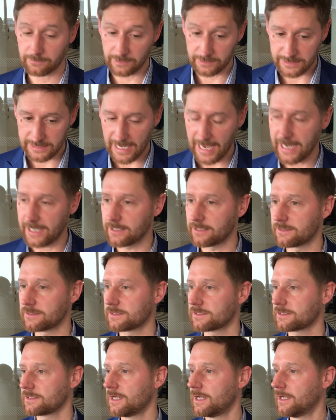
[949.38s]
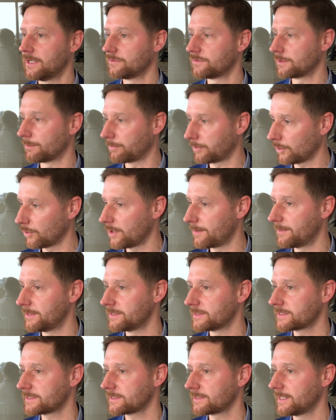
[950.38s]
containers,
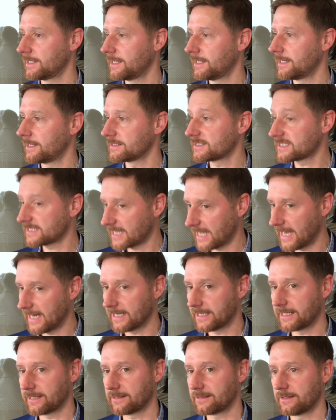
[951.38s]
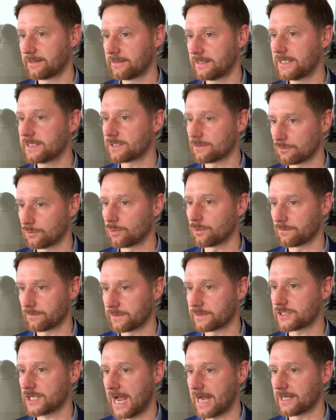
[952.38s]
deployment, scaling. These are all of
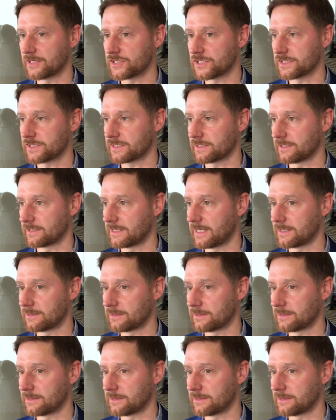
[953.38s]
the challenges that the